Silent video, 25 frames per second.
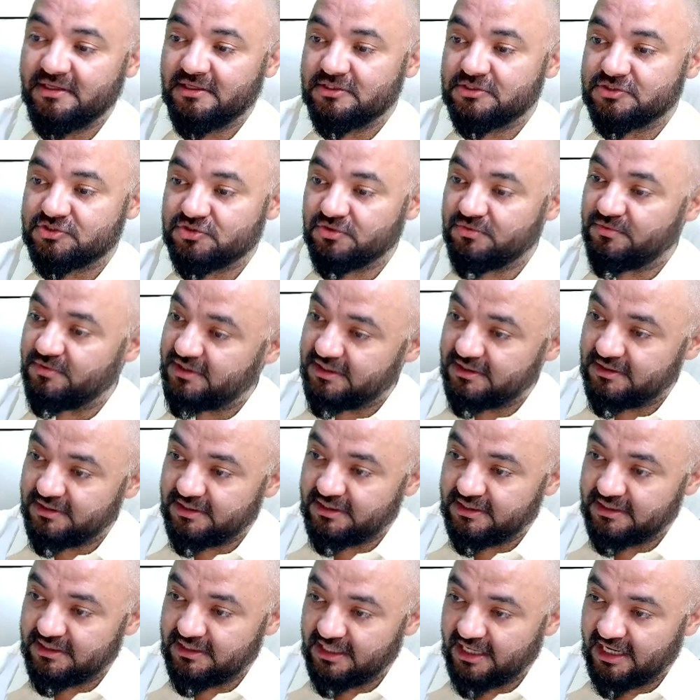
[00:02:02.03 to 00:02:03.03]
So,
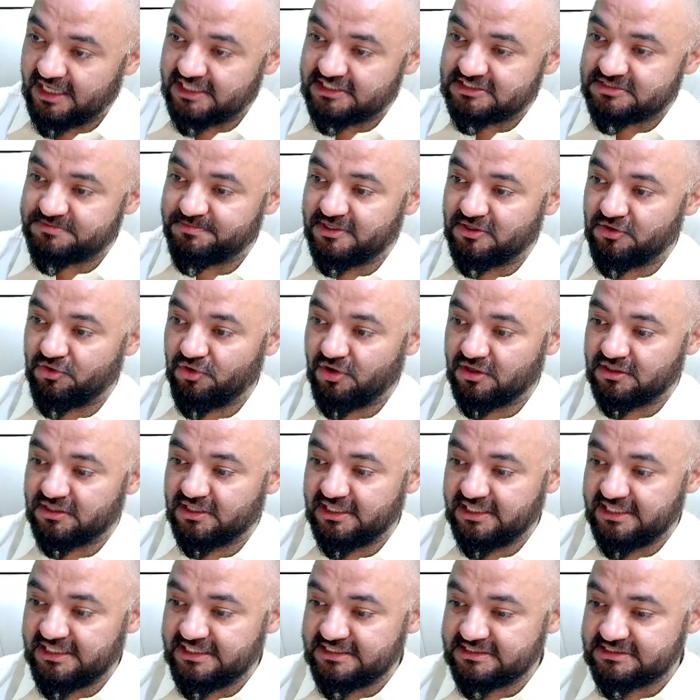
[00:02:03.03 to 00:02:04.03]
last but not the
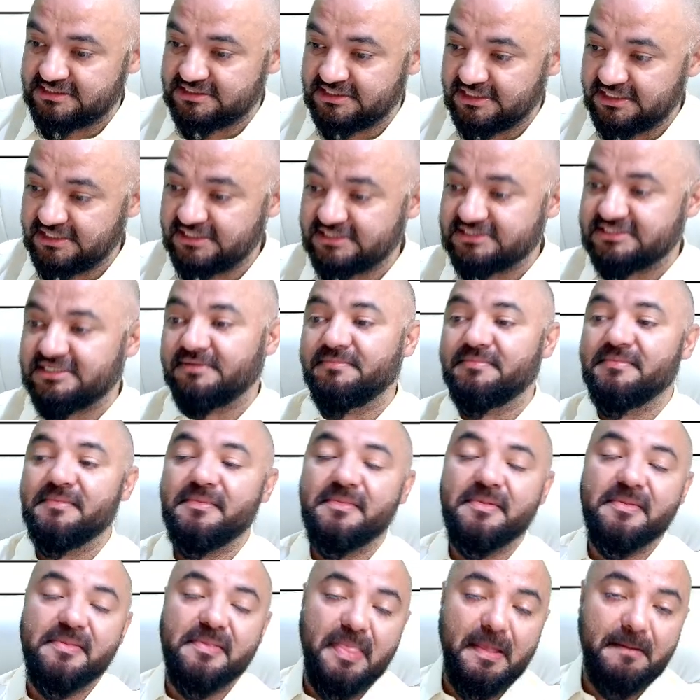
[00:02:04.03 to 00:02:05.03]
least is a
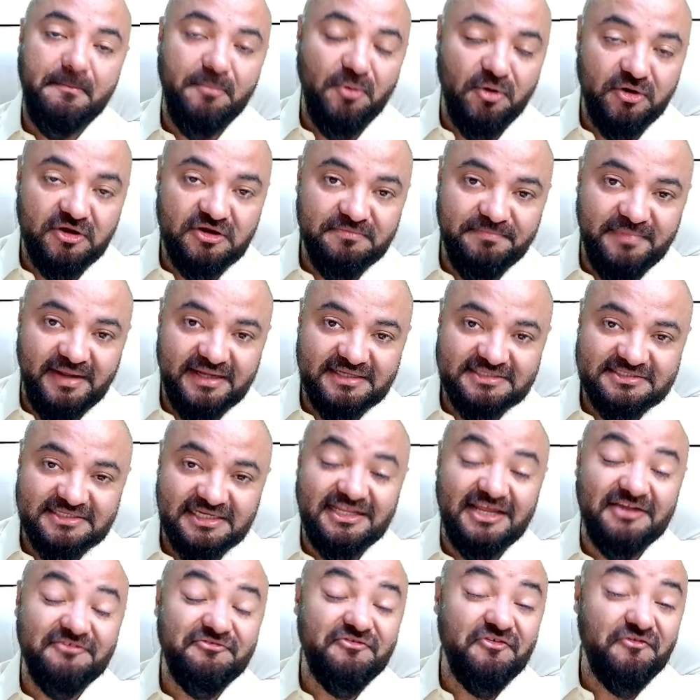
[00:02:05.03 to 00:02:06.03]
modern maths.
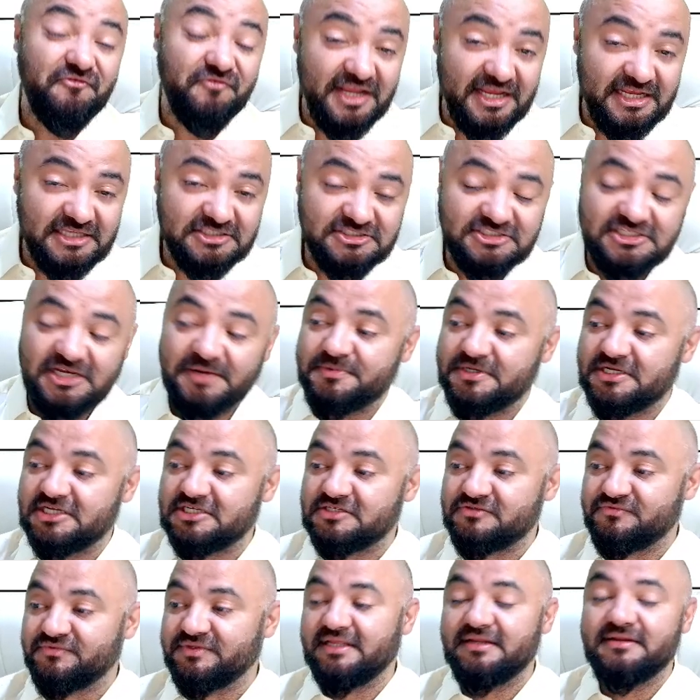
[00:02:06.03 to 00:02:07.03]
And there are 15
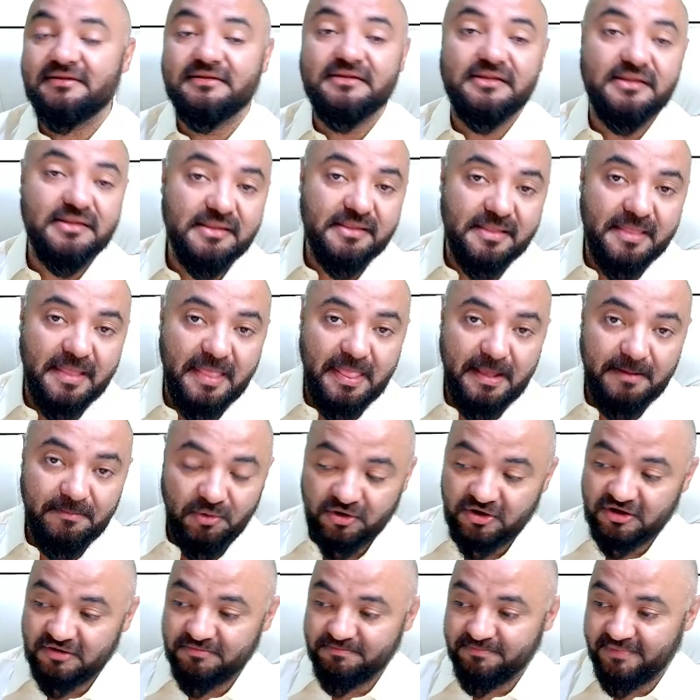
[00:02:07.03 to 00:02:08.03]
chapters within
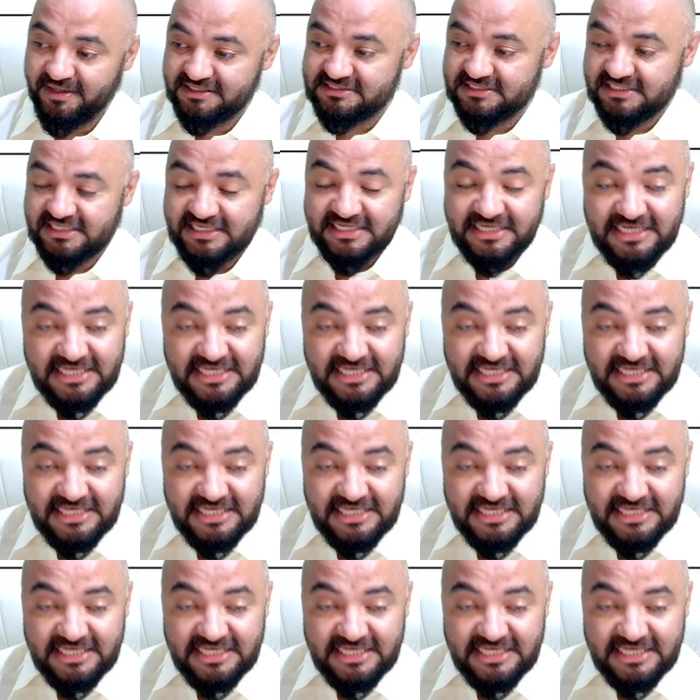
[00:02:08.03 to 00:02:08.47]
modern maths.